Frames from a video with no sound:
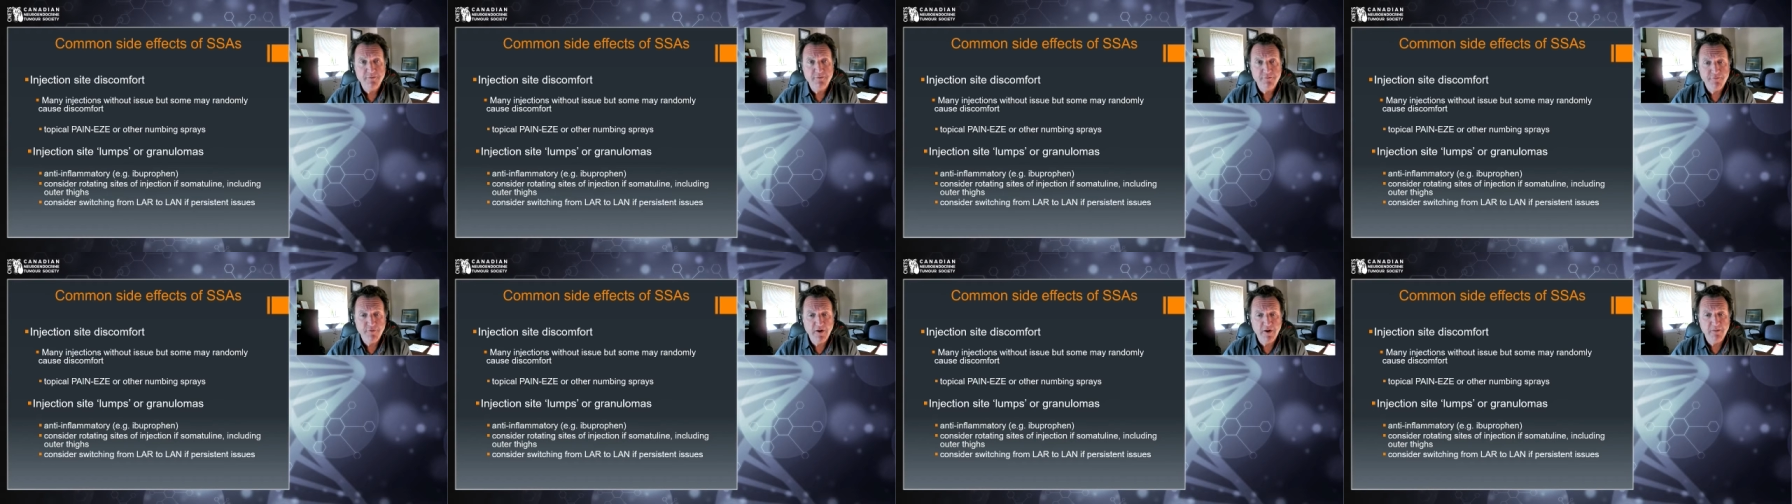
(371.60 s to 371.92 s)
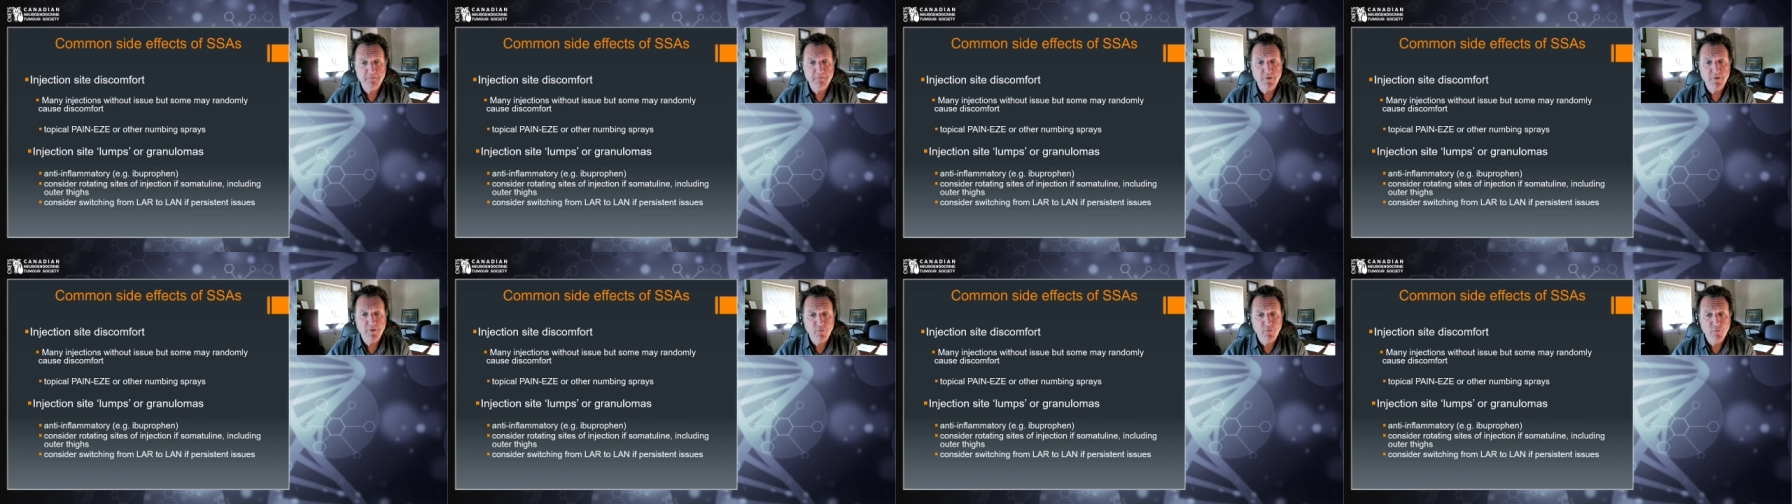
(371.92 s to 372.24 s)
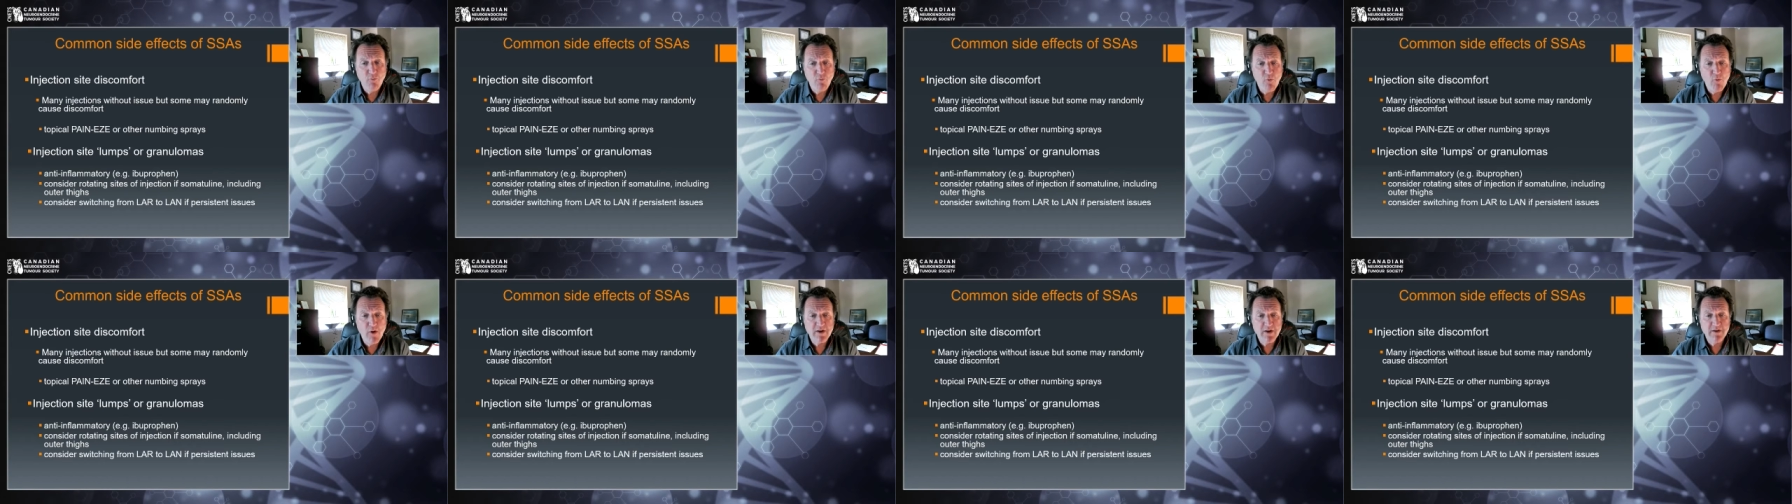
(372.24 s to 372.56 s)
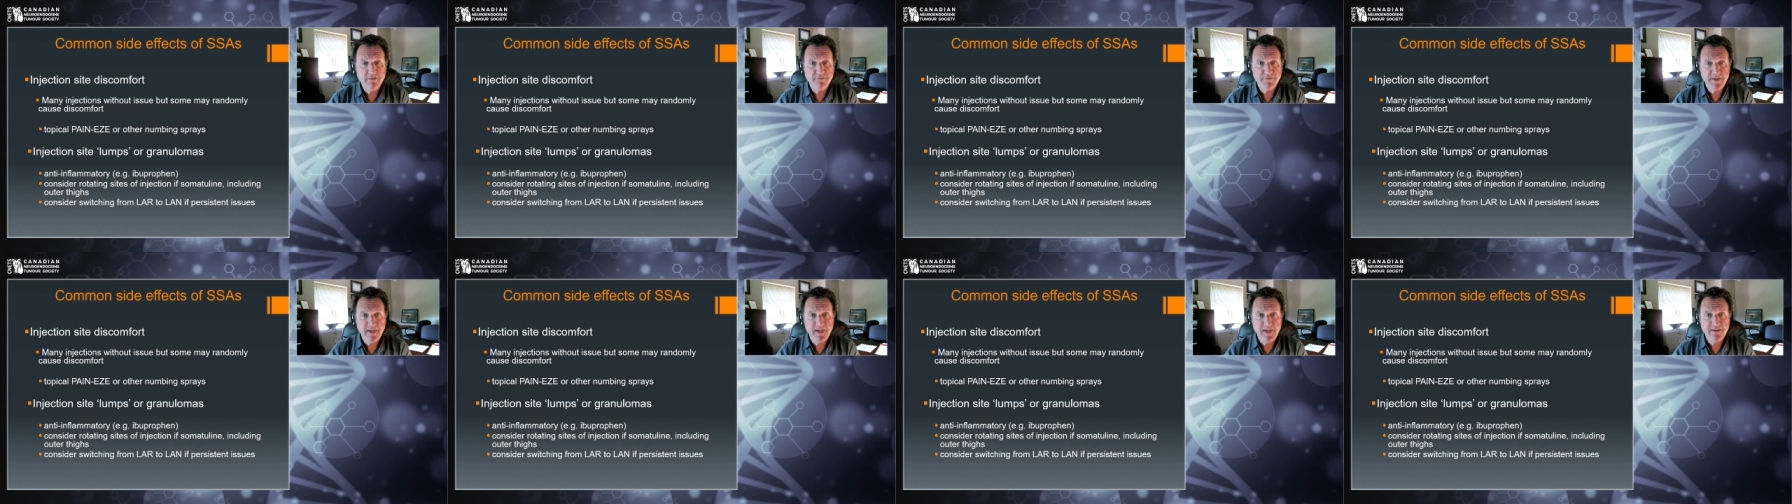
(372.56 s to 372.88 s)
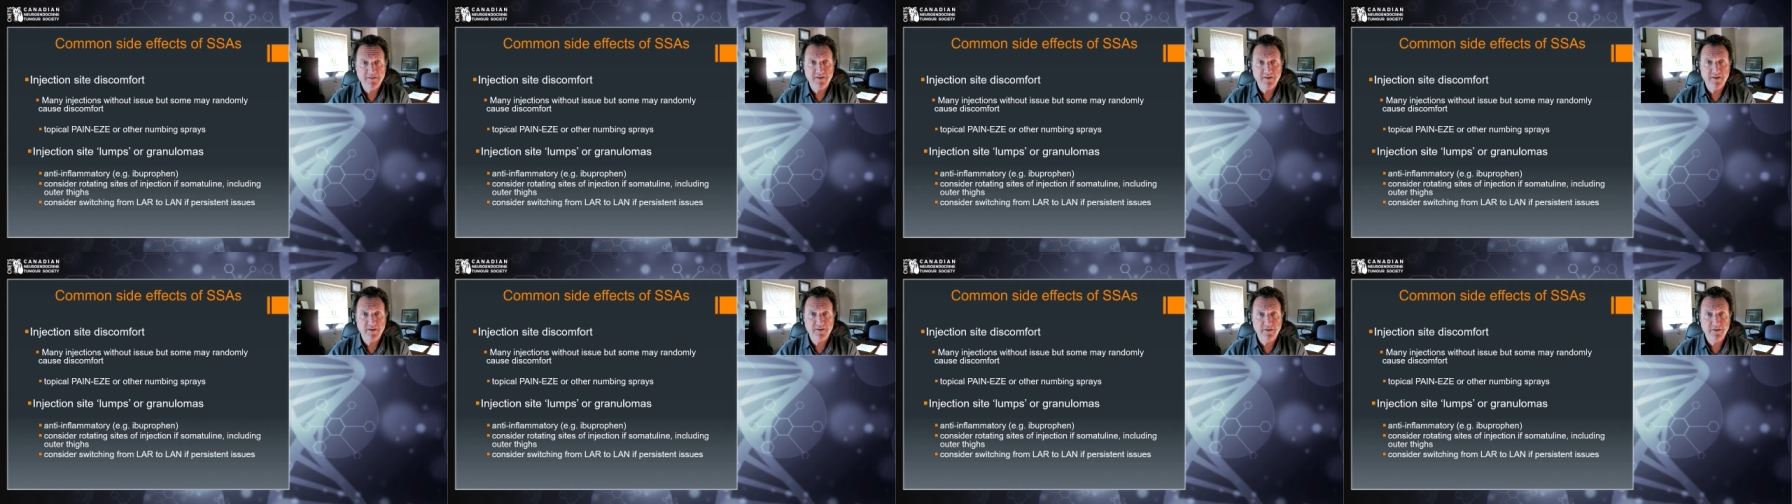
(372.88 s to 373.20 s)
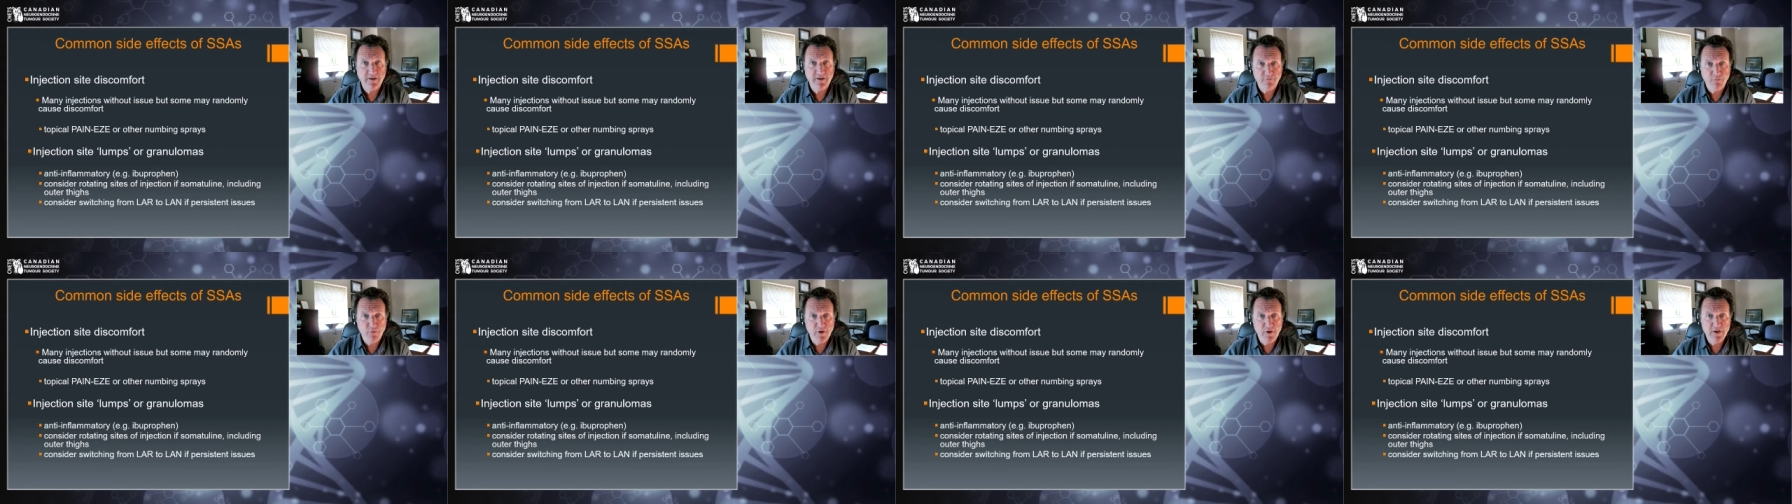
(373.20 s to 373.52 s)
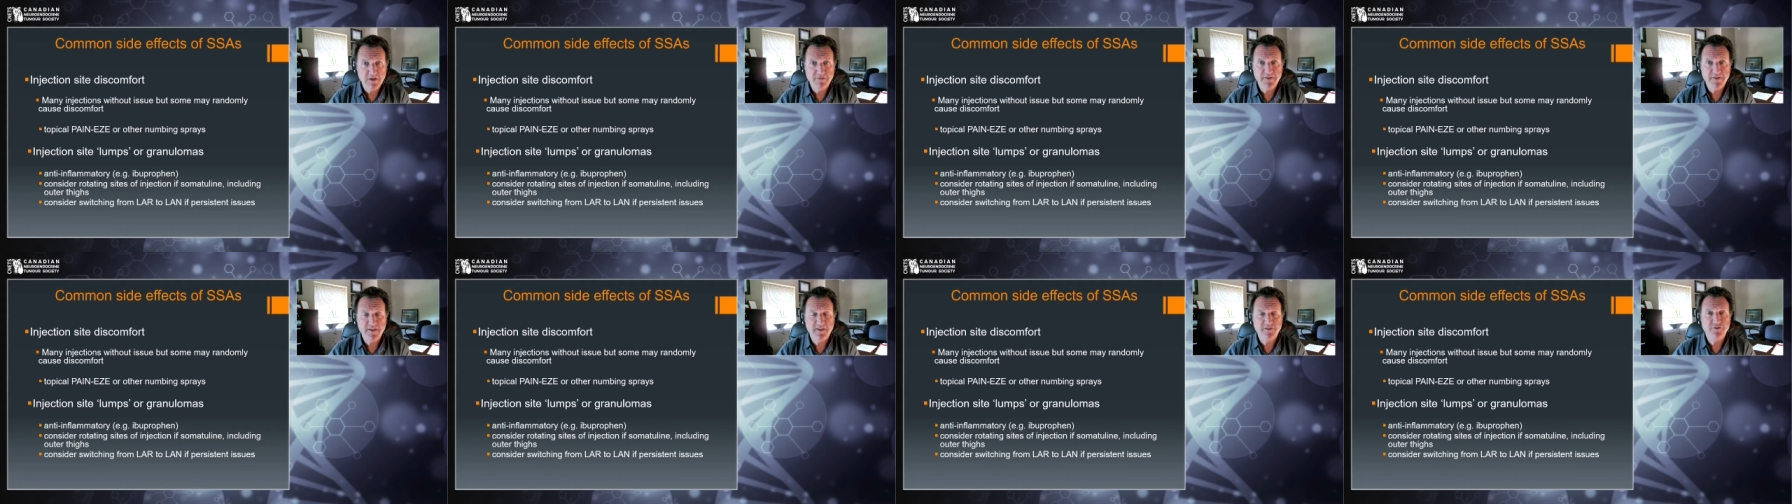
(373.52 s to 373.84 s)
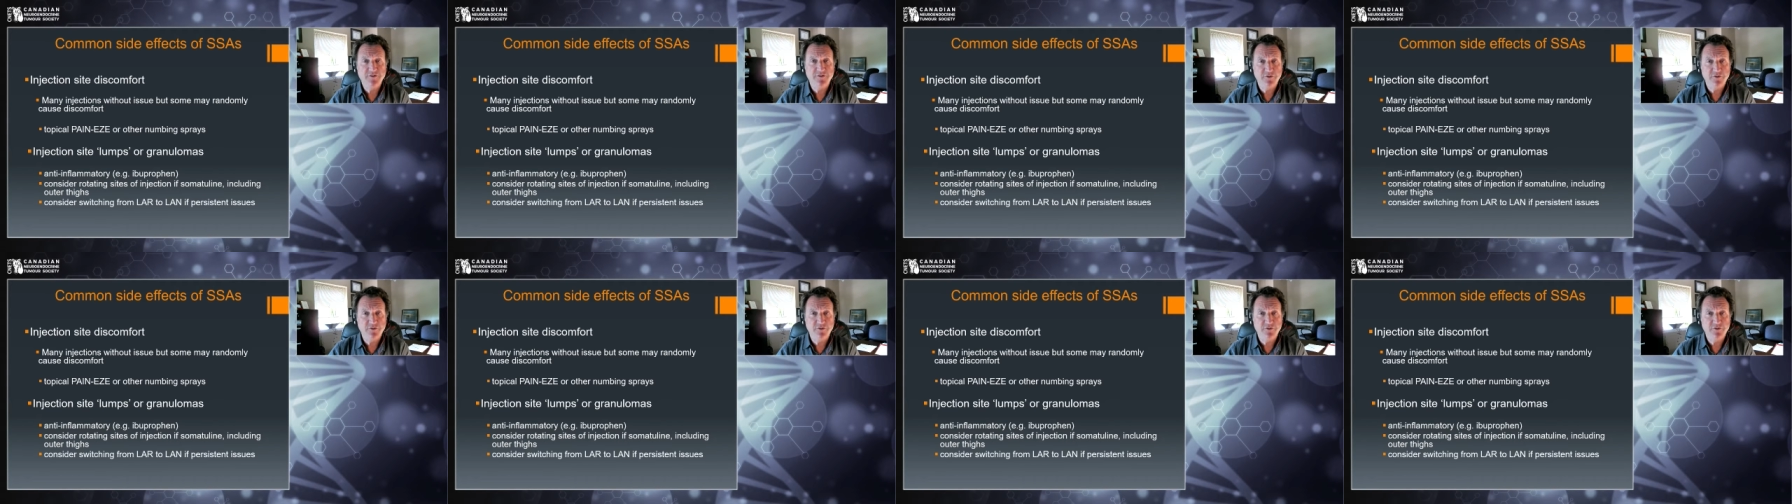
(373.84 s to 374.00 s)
from one of, the SS, one of these